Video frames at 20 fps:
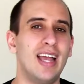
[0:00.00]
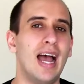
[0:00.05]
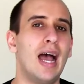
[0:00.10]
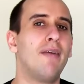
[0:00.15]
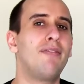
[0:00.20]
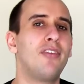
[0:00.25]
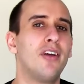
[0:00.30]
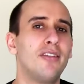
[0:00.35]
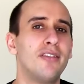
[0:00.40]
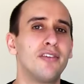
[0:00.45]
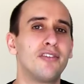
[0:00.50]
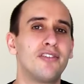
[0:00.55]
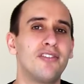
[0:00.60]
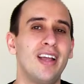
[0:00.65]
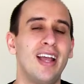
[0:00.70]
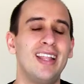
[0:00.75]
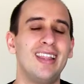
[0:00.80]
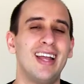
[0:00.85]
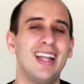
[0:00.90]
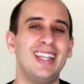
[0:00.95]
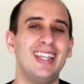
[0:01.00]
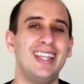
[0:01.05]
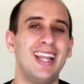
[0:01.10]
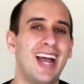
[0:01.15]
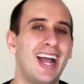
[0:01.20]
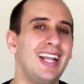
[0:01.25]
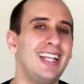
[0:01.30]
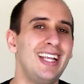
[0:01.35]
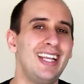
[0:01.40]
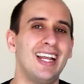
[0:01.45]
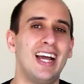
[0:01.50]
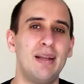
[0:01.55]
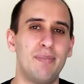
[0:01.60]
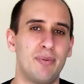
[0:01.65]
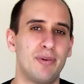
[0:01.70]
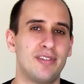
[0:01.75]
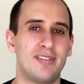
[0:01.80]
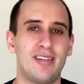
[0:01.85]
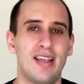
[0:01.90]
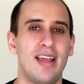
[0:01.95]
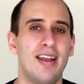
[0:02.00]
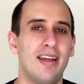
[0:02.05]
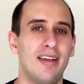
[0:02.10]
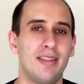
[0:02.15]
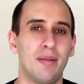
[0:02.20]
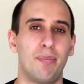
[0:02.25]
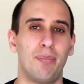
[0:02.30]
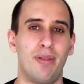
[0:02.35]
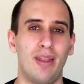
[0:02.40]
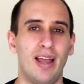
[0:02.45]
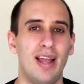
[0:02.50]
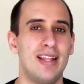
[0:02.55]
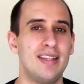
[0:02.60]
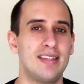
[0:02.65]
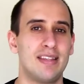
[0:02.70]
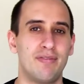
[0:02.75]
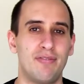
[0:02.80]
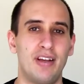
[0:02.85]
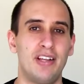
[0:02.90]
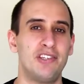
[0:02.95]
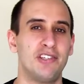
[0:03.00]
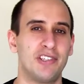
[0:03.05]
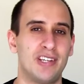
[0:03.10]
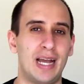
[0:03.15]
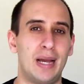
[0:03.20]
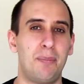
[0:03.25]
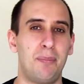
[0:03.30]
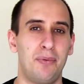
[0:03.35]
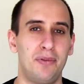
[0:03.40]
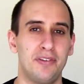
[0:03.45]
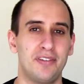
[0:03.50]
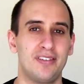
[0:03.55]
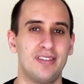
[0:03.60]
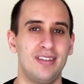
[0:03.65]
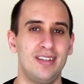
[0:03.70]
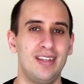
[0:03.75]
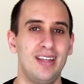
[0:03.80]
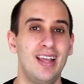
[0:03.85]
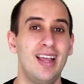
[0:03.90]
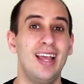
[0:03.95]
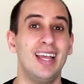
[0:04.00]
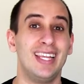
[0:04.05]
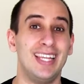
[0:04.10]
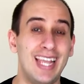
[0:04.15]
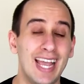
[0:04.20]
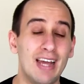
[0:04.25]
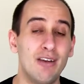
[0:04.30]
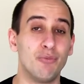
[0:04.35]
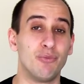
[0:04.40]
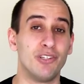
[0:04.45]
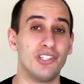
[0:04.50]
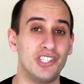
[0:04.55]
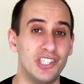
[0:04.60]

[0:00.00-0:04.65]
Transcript: And you have to understand that 99% of the plans that venture capitalists see get